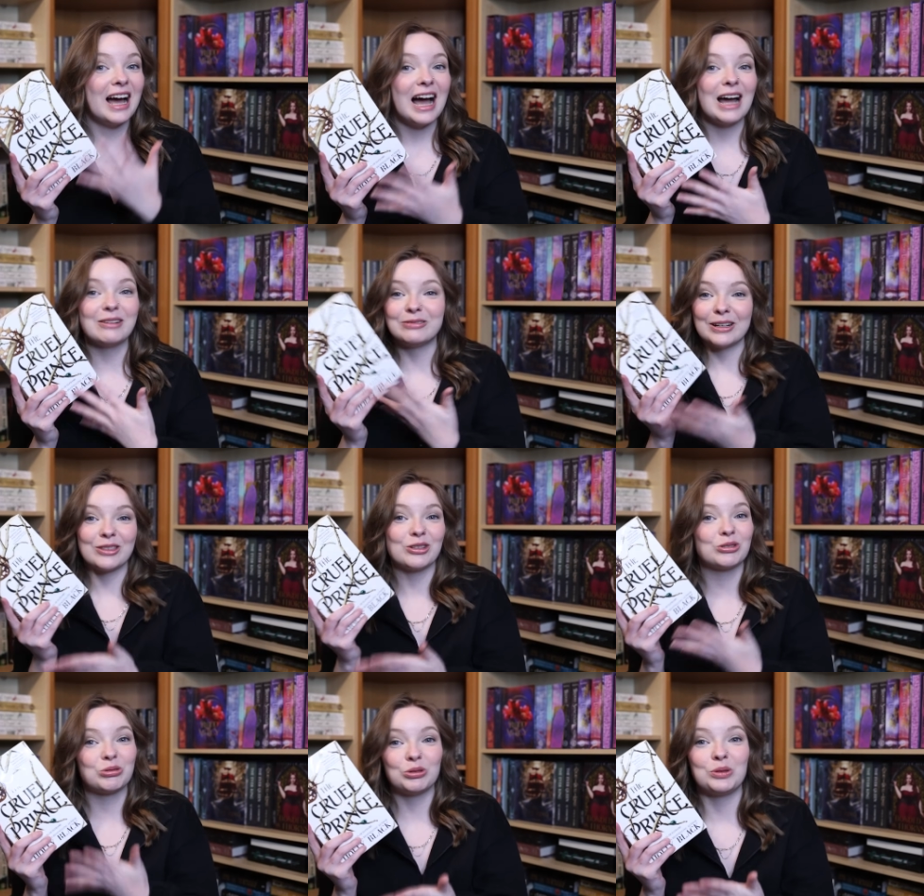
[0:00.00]
I read
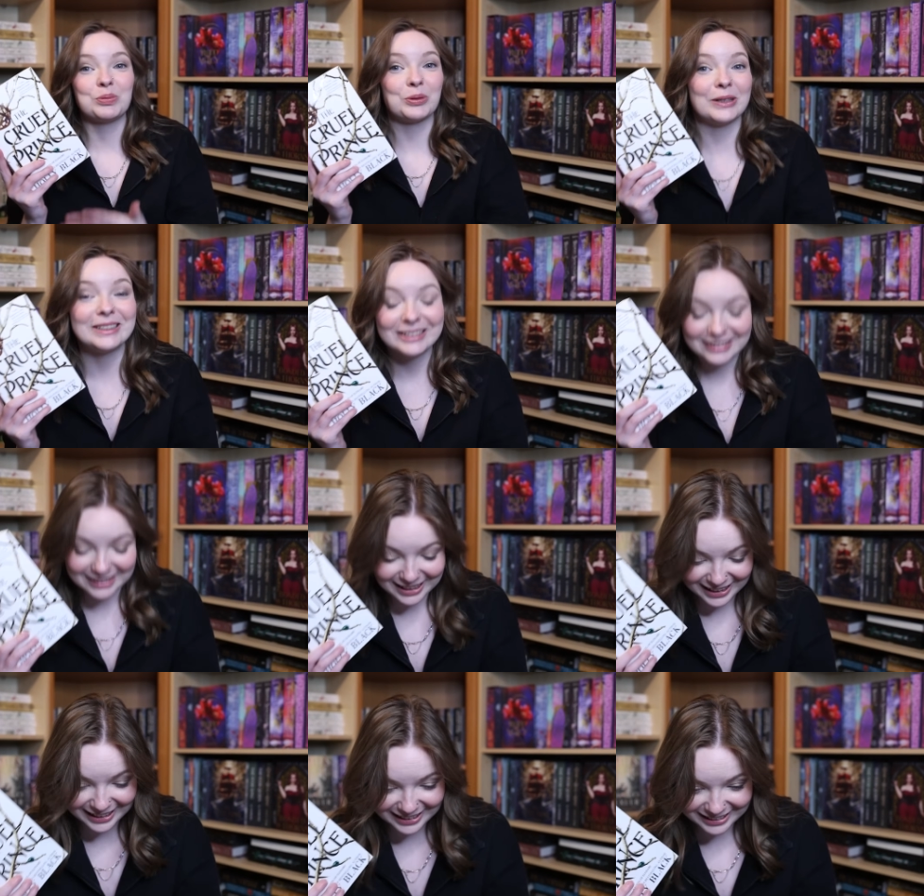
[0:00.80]
The Cruel Prince
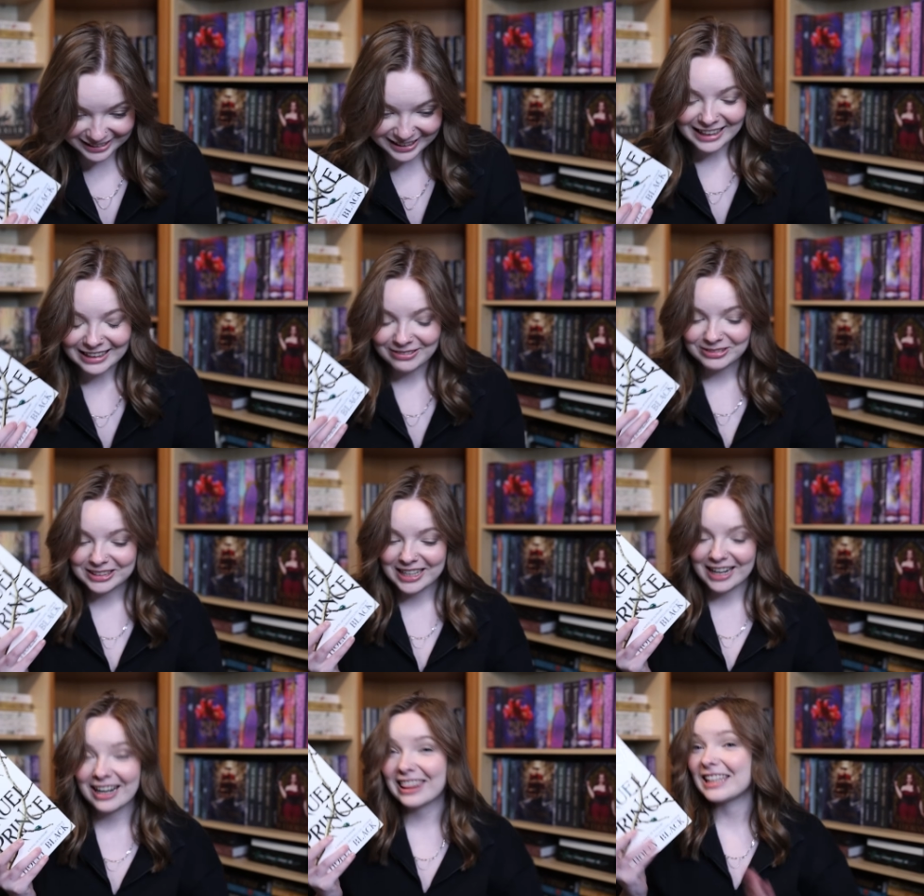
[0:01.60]
in and I was
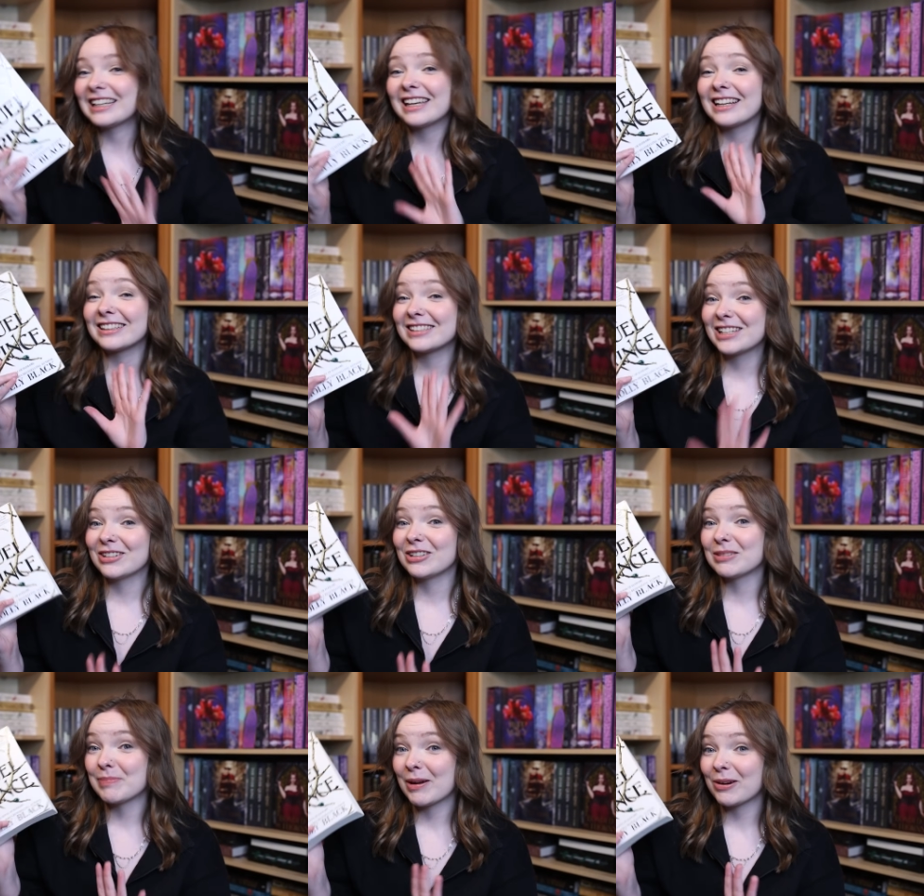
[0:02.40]
kind of thinking a
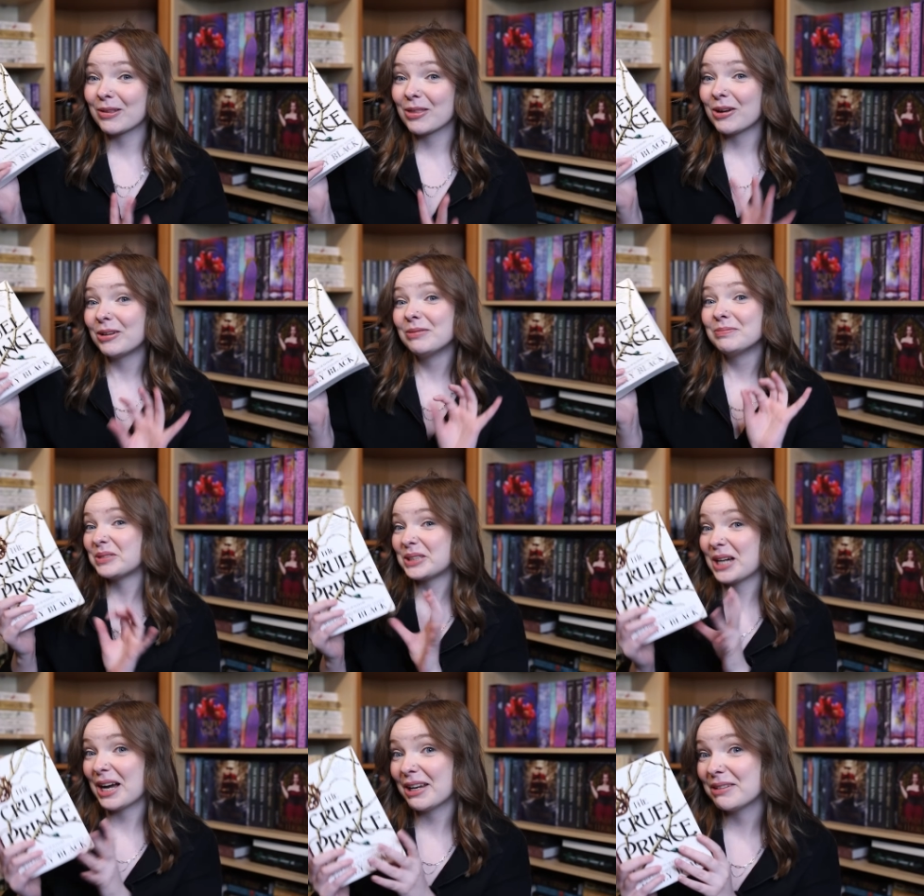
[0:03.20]
series marathon
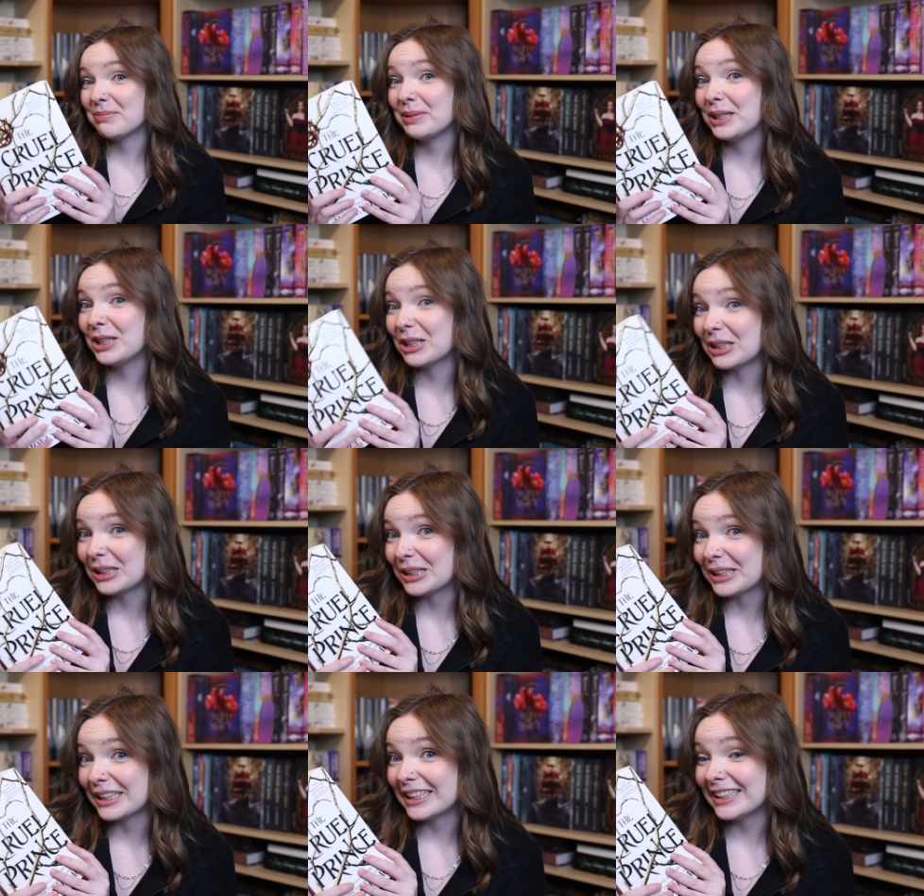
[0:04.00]
would kind of be
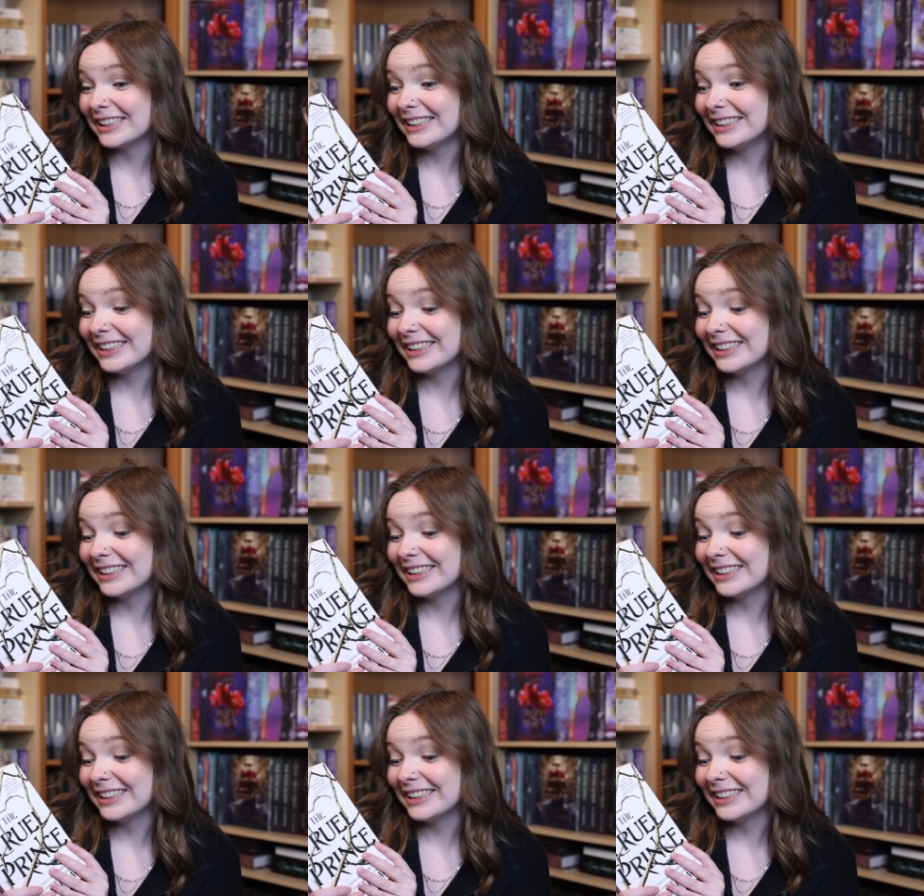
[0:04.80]
good.